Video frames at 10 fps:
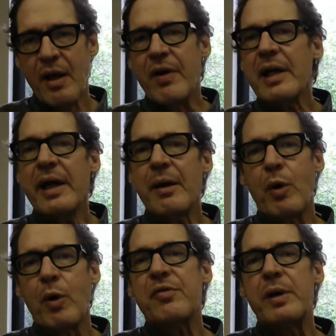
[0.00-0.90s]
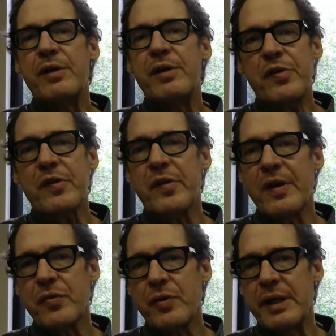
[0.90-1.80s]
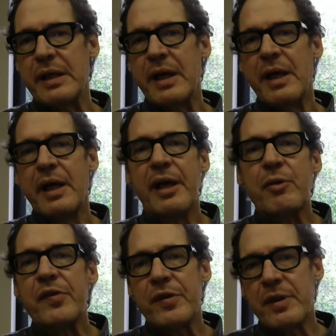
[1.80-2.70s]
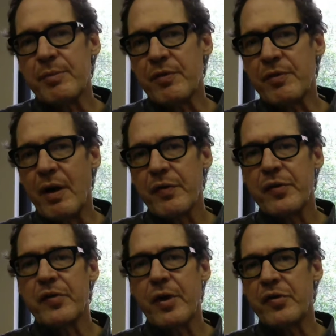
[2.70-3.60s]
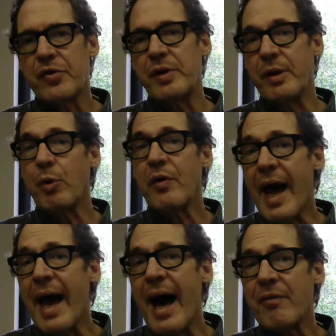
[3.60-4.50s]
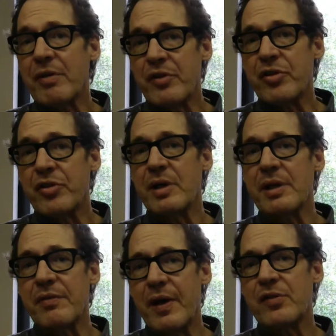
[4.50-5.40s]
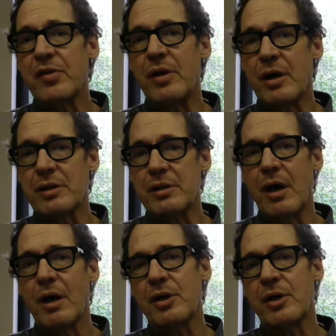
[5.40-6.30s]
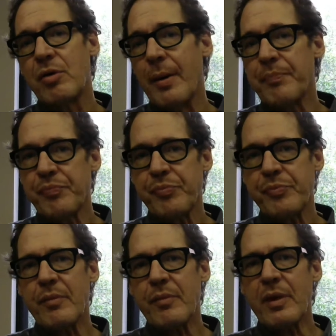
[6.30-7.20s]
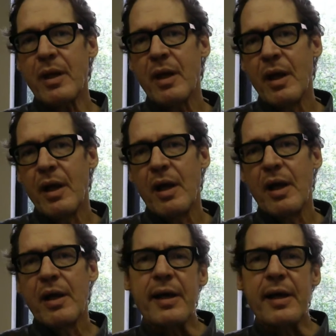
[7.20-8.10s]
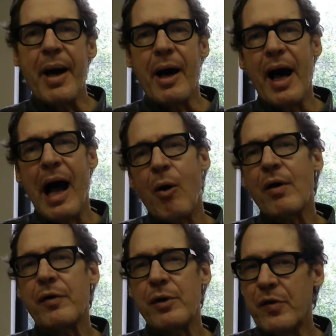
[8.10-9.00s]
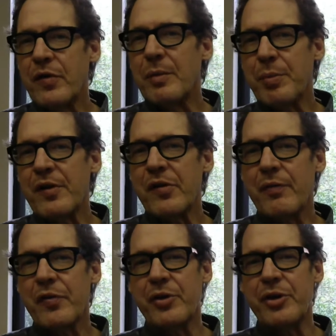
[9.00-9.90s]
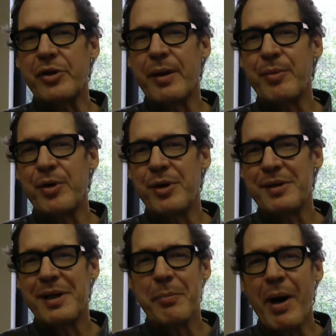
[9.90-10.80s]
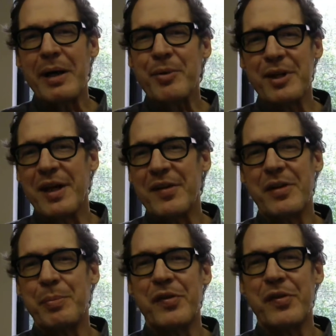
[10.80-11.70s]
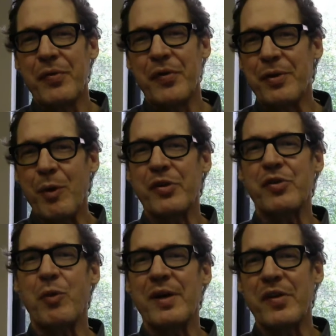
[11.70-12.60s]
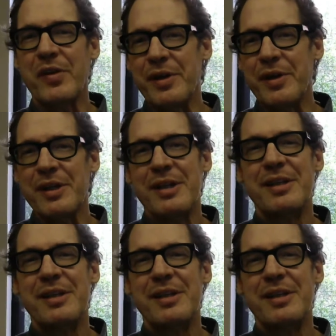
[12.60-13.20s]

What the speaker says: Finally, what if we do successfully increase the number of officers on the street? Will that have a deterrent effect on crime? Think about how often you see a police officer in your neighborhood. In my neighborhood, I see a police officer once or twice a year.